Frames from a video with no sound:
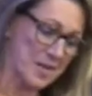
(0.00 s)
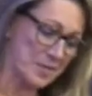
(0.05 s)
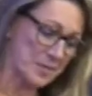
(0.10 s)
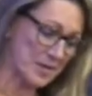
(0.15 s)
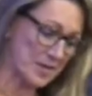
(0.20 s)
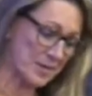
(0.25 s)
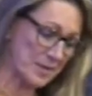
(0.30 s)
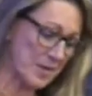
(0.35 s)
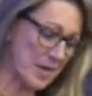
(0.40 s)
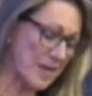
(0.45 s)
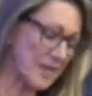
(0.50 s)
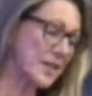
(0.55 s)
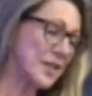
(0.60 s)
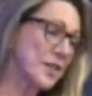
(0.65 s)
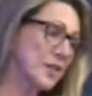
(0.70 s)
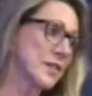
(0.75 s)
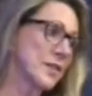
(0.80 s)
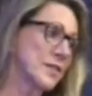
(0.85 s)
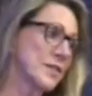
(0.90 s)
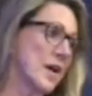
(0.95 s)
But I'm not
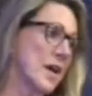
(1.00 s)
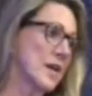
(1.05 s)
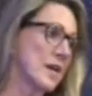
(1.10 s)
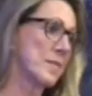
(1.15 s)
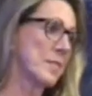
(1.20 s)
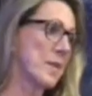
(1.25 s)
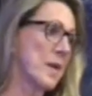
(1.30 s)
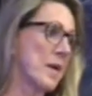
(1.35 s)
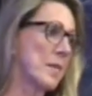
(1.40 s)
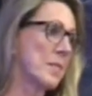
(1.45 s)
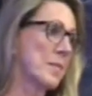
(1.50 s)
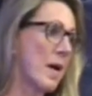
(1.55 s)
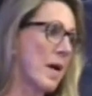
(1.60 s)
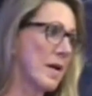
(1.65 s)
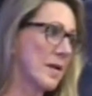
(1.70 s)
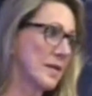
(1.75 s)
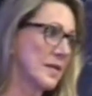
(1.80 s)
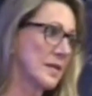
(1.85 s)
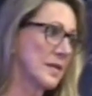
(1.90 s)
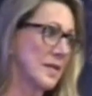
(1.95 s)
here to talk about
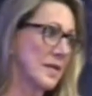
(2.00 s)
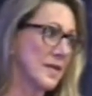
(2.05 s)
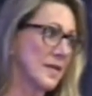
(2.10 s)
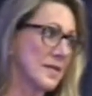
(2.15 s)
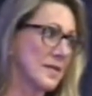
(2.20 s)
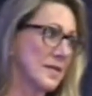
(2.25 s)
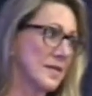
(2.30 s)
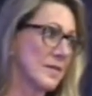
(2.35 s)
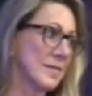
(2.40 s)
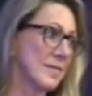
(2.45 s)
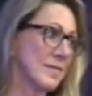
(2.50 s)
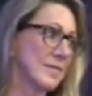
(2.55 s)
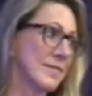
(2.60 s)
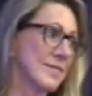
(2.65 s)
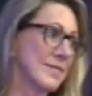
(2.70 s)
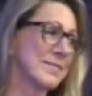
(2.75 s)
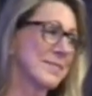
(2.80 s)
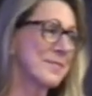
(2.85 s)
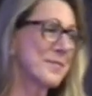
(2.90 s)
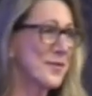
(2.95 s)
politics
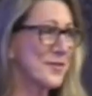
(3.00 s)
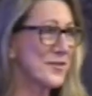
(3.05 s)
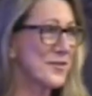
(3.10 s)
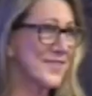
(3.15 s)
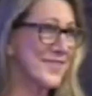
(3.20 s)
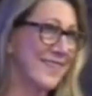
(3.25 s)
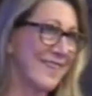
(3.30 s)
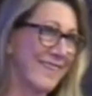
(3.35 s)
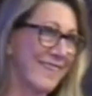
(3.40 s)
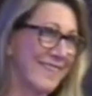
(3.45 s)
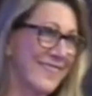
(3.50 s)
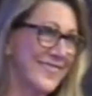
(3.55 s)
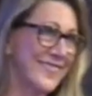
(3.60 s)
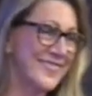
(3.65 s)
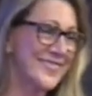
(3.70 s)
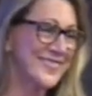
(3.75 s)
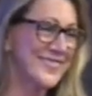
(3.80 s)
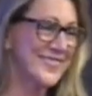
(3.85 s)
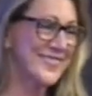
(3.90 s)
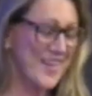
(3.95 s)
per se,
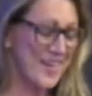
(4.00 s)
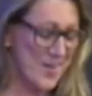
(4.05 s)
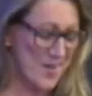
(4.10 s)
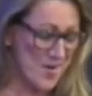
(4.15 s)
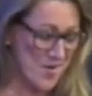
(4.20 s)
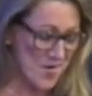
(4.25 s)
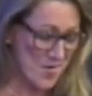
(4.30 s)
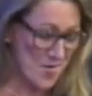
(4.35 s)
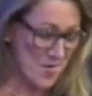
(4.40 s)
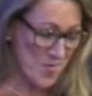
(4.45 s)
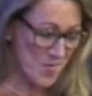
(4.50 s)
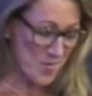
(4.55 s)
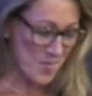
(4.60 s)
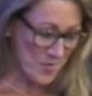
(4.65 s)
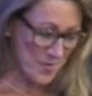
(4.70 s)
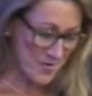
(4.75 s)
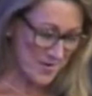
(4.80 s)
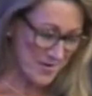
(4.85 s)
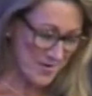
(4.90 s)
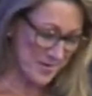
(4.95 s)

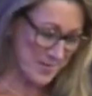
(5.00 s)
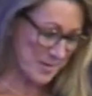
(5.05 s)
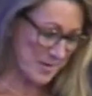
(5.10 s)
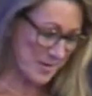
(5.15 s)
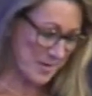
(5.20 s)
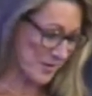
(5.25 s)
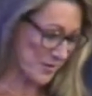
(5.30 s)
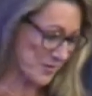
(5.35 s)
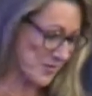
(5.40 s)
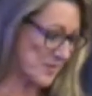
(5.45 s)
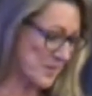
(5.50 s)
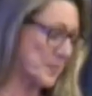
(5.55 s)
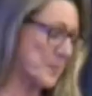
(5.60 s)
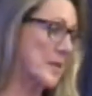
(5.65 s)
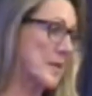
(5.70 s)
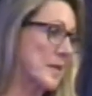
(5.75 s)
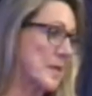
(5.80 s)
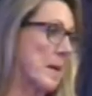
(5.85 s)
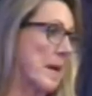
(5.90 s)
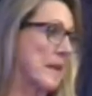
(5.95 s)
or am I here to
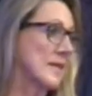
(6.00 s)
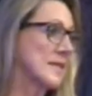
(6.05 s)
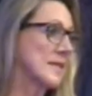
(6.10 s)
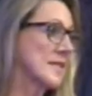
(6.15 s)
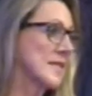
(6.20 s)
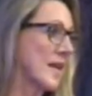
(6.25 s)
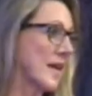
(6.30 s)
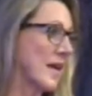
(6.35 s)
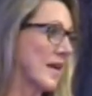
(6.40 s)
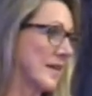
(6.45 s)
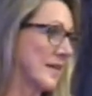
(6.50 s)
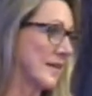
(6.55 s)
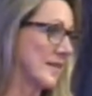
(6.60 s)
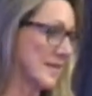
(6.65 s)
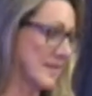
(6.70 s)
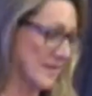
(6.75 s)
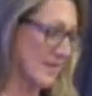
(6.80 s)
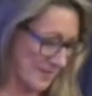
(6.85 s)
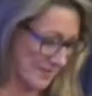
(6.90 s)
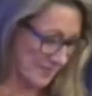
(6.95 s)
speak about
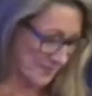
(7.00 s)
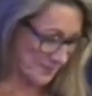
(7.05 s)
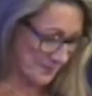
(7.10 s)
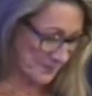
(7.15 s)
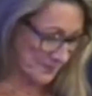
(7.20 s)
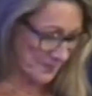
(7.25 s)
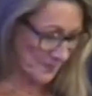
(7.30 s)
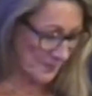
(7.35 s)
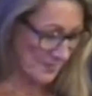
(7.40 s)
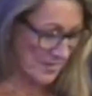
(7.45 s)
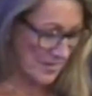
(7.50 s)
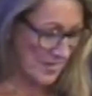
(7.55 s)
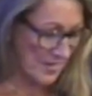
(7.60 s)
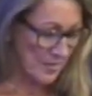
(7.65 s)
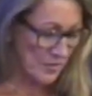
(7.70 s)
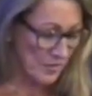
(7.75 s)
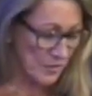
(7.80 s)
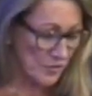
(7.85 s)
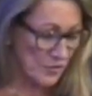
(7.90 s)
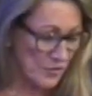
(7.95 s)
science?
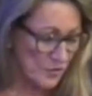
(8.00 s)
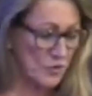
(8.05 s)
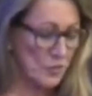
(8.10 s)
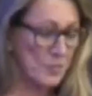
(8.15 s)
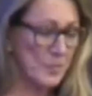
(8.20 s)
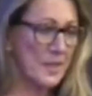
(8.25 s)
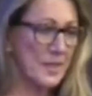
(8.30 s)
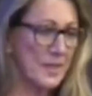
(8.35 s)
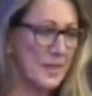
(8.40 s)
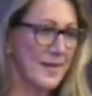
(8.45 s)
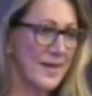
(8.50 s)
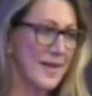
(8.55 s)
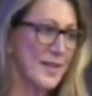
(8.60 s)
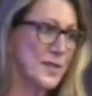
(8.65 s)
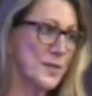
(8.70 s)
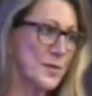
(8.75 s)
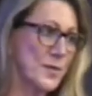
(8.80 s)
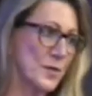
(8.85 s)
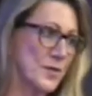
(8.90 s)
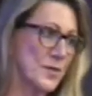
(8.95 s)
There are too many
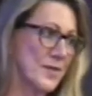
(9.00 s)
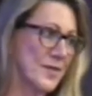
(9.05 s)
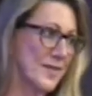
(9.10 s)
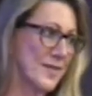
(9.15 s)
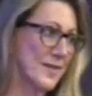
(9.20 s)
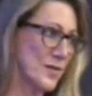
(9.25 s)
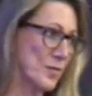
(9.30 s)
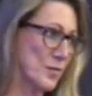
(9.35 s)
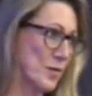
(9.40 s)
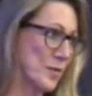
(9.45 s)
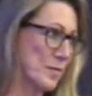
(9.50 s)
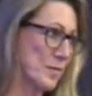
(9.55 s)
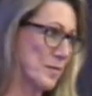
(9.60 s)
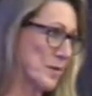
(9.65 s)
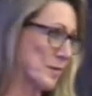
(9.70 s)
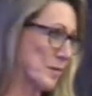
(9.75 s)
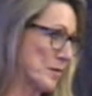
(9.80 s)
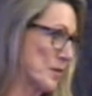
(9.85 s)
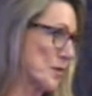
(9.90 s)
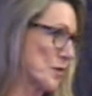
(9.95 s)
experts in this room
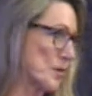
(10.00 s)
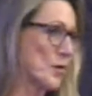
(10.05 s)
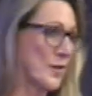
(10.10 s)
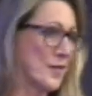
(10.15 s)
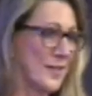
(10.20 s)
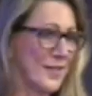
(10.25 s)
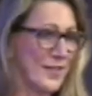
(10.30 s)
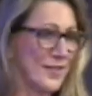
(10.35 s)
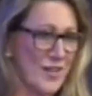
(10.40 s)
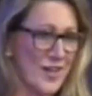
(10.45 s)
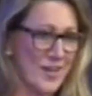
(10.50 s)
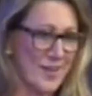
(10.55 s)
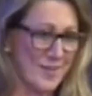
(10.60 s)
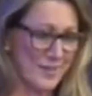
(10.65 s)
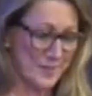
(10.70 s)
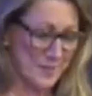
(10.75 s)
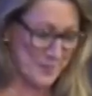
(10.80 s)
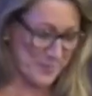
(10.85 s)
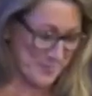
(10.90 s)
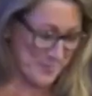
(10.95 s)
that would surely
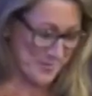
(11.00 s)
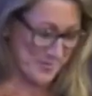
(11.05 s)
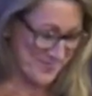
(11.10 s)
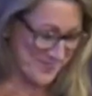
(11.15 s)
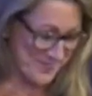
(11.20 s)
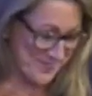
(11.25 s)
challenge me.